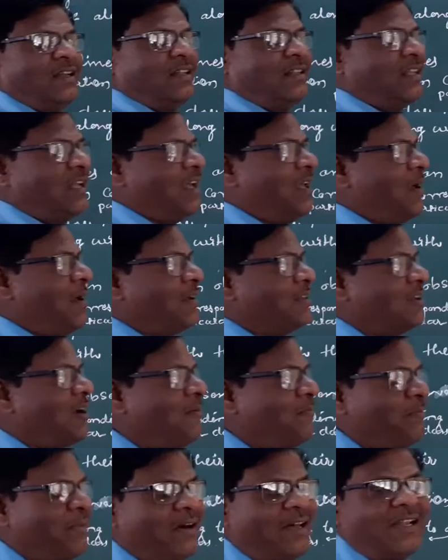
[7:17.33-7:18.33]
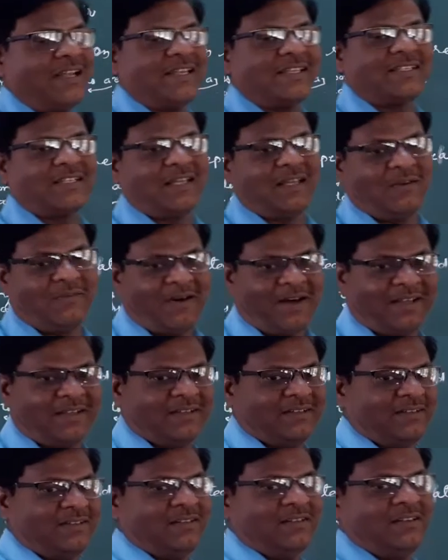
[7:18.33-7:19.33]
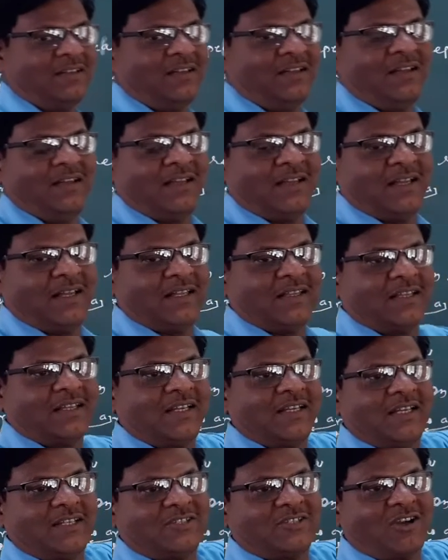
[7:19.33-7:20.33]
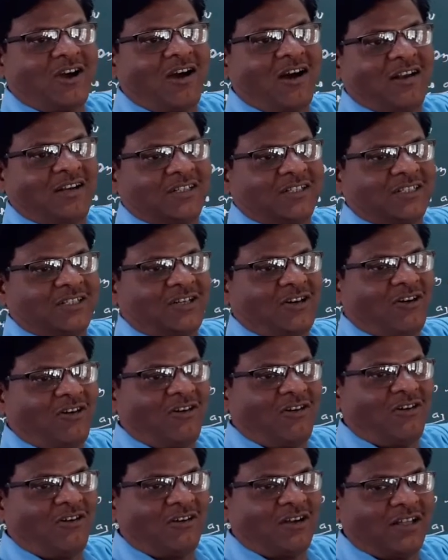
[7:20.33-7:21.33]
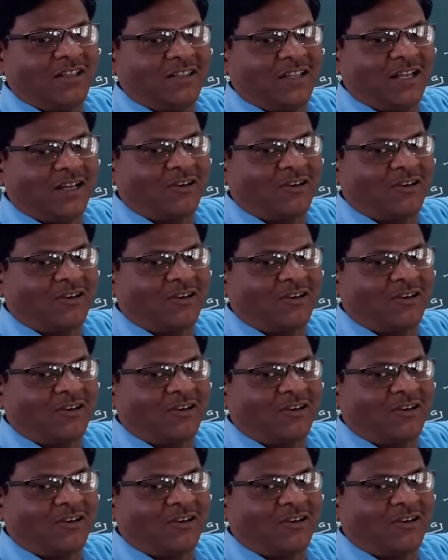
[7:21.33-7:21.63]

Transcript: the example is given in the chart or in the